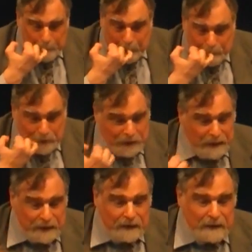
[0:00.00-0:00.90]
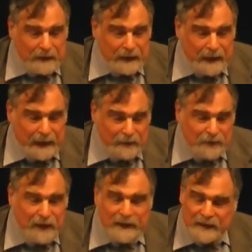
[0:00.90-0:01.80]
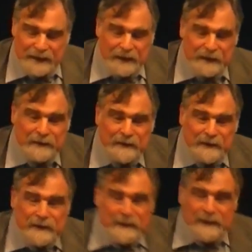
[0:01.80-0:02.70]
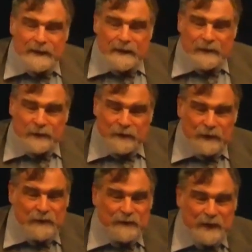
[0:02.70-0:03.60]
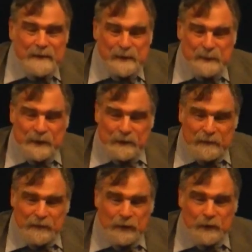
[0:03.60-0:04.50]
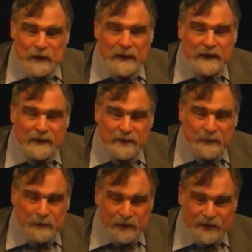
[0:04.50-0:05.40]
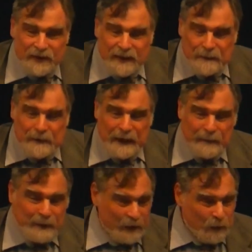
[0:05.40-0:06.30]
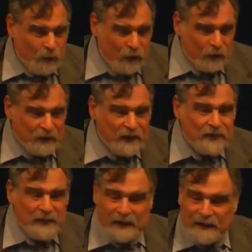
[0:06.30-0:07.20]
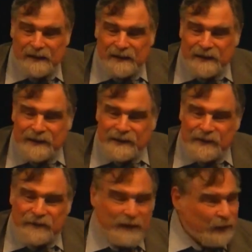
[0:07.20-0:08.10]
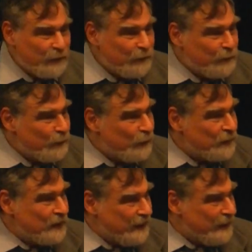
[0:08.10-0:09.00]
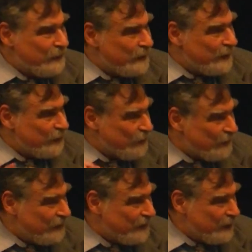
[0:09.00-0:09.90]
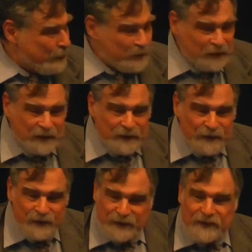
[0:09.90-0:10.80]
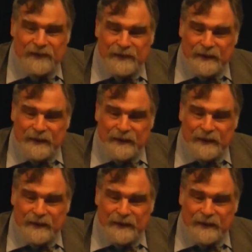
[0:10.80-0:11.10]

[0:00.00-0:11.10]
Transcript: I've seen it, and I can't find it again. There's a very famous picture of two young students sitting back by the wall listening to Father Florovsky give a lecture at St. Alban St. Sergius.